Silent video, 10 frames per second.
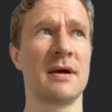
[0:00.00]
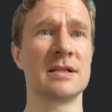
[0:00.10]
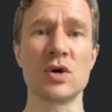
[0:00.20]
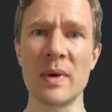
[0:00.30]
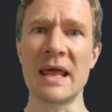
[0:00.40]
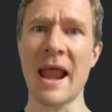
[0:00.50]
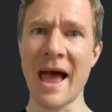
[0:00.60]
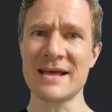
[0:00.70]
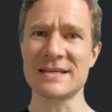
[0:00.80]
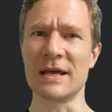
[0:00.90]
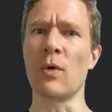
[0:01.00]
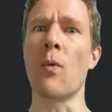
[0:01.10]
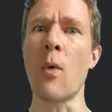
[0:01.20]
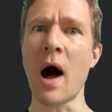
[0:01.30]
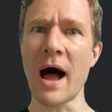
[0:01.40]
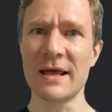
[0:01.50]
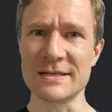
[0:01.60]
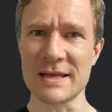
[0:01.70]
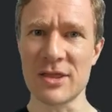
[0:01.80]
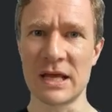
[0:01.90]
And so we can ask it, why
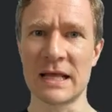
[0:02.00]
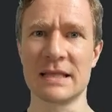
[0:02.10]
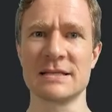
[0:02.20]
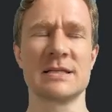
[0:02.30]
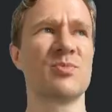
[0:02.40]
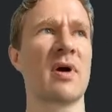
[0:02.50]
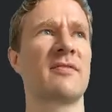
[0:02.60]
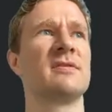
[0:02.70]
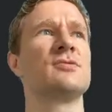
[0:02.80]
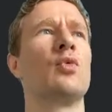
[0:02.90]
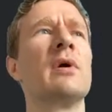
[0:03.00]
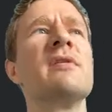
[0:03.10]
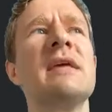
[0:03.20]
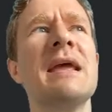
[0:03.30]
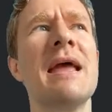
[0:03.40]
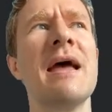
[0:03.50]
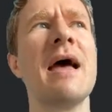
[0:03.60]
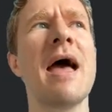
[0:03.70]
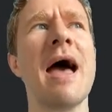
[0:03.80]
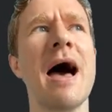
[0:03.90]
is it thinking this is breakfast? What are the
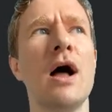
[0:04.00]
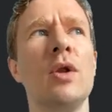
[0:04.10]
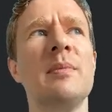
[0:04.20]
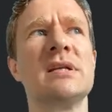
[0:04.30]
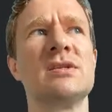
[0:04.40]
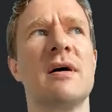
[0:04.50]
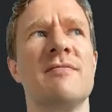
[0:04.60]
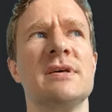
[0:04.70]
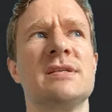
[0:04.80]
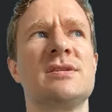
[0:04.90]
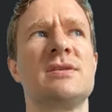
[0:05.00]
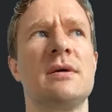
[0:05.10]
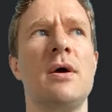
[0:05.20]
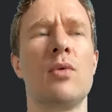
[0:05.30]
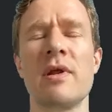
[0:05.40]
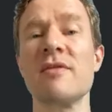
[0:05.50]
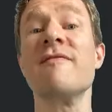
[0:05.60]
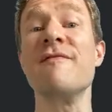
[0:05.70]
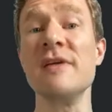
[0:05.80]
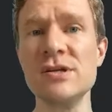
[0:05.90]
elements of this? What are the
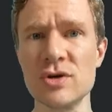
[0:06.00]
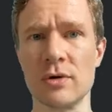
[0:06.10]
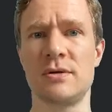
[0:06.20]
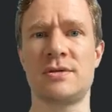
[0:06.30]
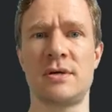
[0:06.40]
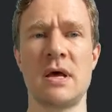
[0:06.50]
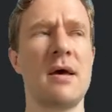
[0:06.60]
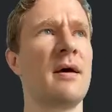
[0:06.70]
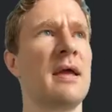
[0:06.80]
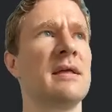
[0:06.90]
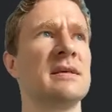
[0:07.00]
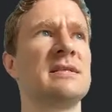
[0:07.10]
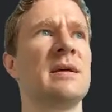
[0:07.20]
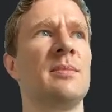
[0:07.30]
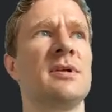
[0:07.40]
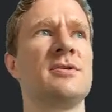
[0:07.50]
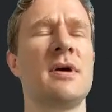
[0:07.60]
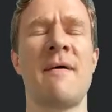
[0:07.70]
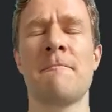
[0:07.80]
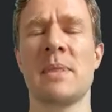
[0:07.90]
features in this image
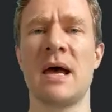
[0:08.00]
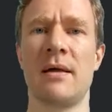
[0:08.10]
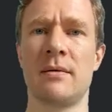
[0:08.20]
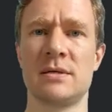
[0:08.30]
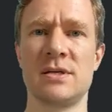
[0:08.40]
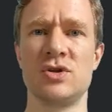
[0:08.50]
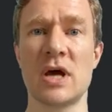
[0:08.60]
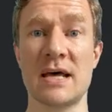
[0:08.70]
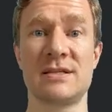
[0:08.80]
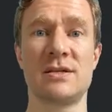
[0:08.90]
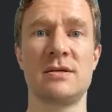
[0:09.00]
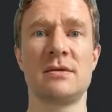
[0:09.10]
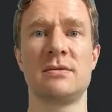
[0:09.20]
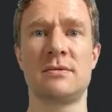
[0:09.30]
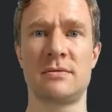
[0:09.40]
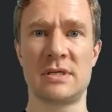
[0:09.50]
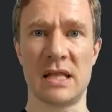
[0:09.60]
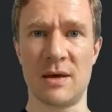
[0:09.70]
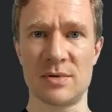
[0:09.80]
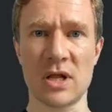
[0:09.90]
that suggest to
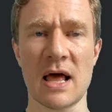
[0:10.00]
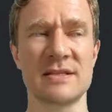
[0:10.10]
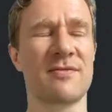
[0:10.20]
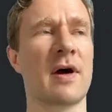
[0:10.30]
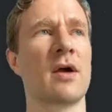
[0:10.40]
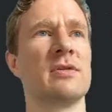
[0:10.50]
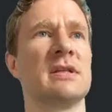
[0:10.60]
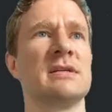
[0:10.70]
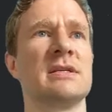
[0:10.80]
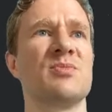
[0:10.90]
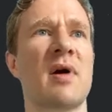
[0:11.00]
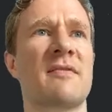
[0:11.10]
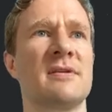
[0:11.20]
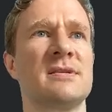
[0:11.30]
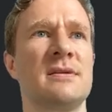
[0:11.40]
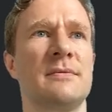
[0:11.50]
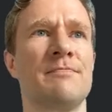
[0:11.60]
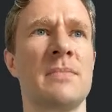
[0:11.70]
the image classifier that this is breakfast?